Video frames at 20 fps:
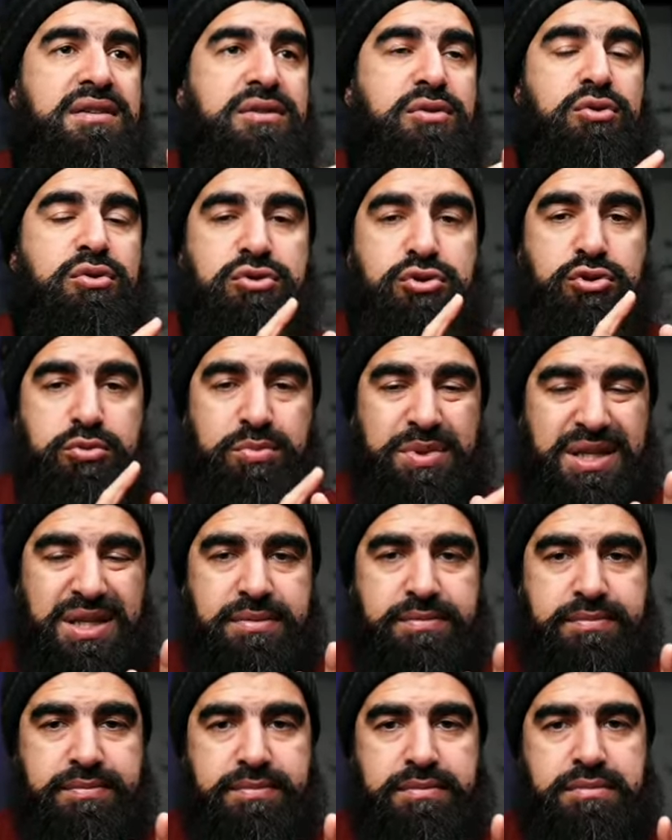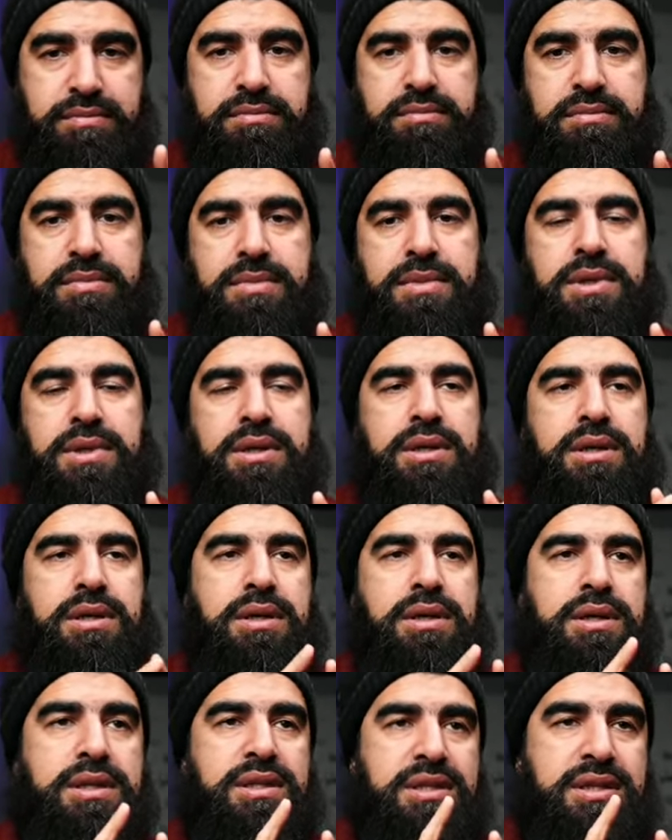Qurtubi,
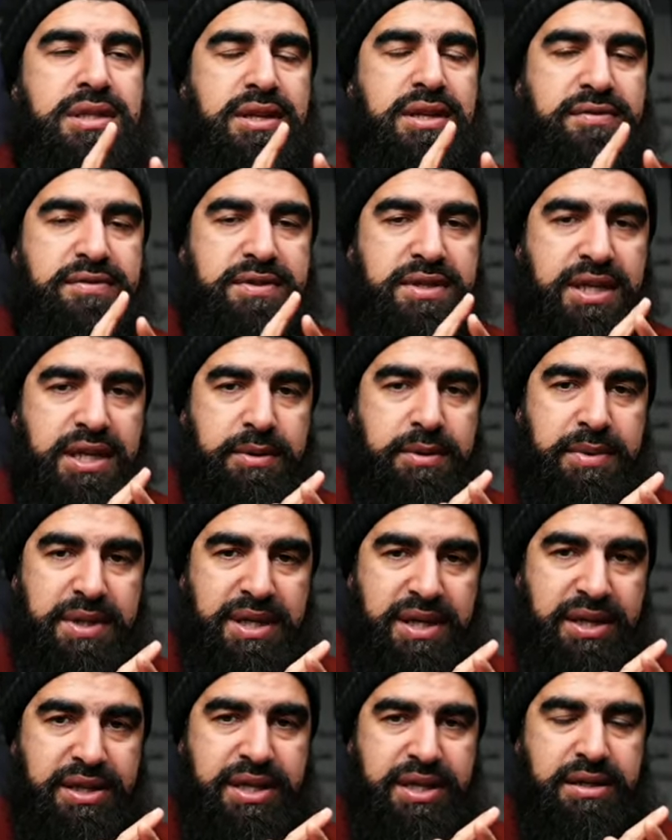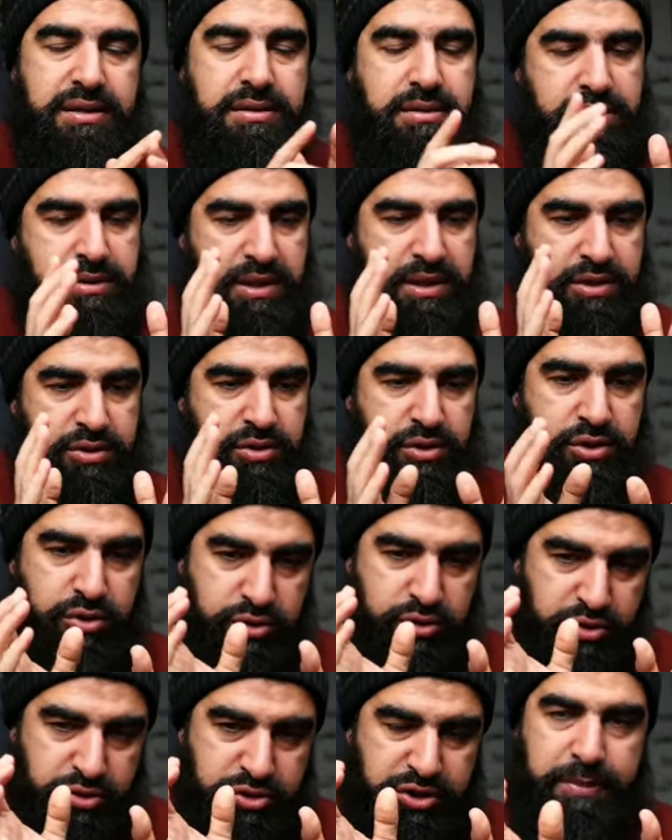Tafsir ibn Kathir. Right? So you
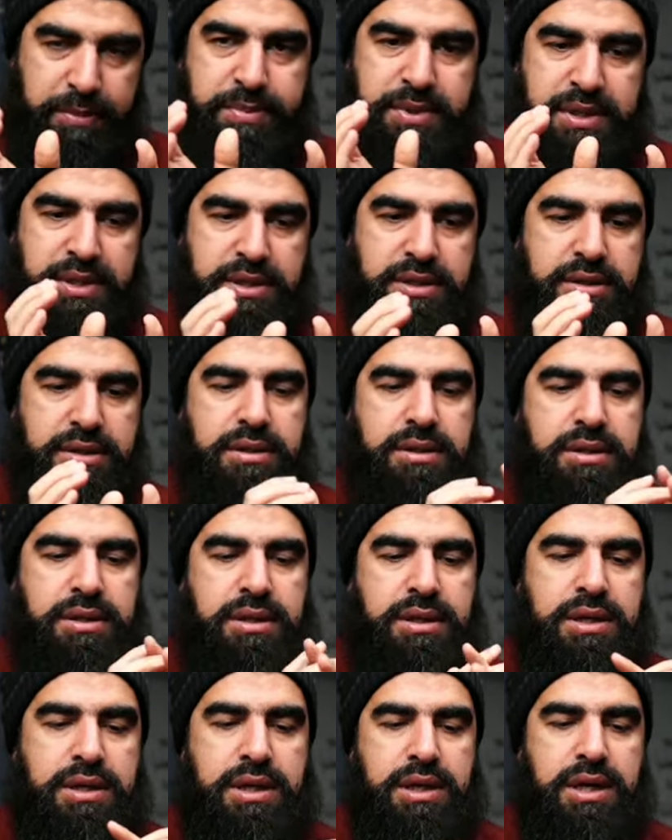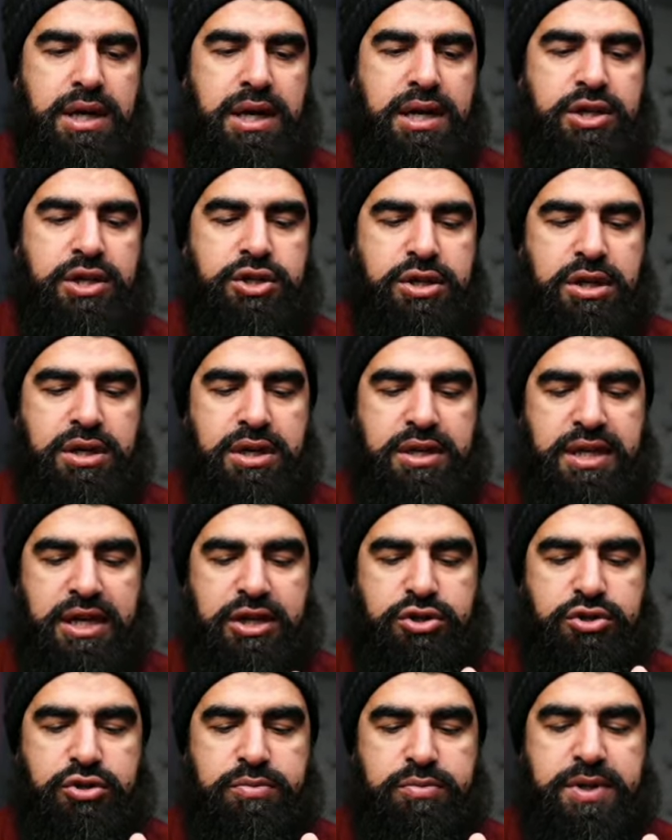go through chapters, and inshallah,
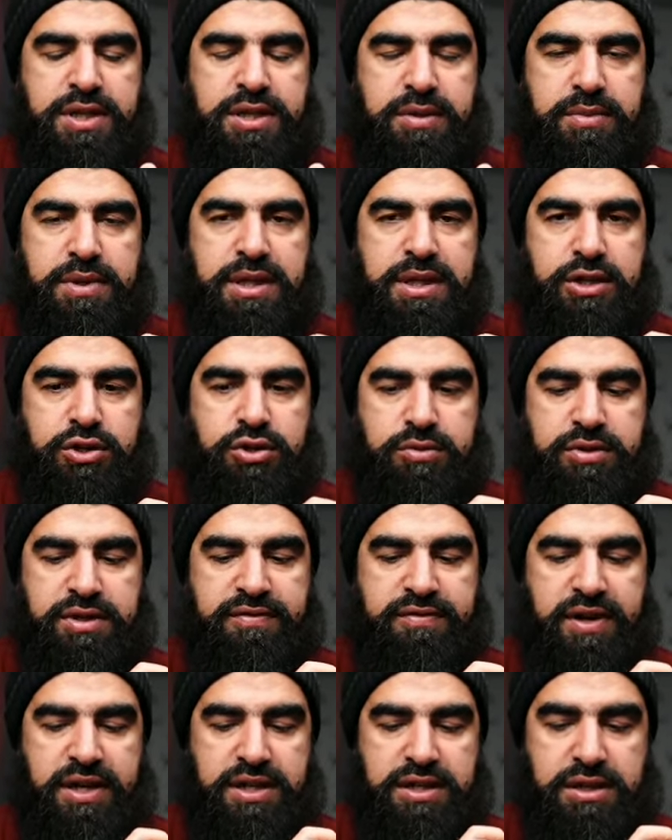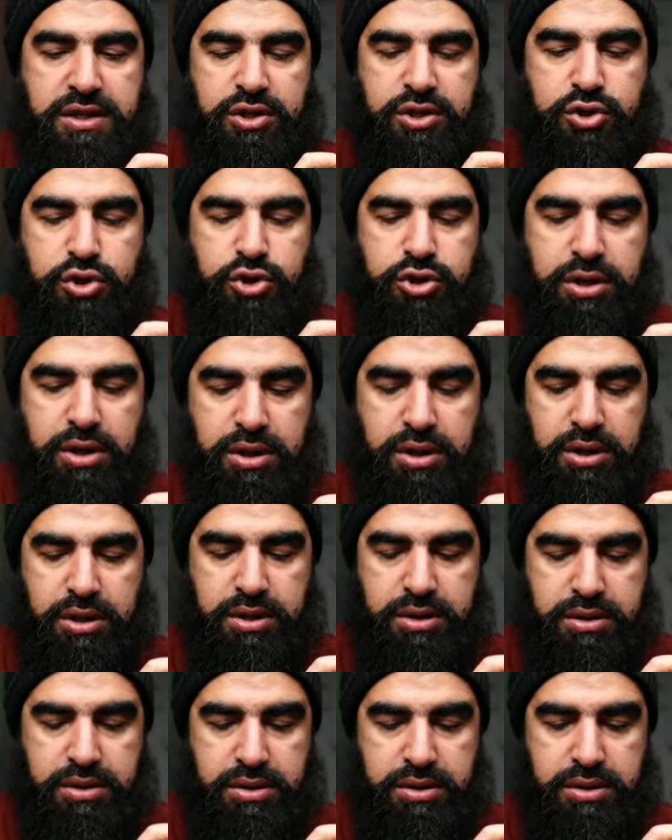that should be something that should suffice, inshallah.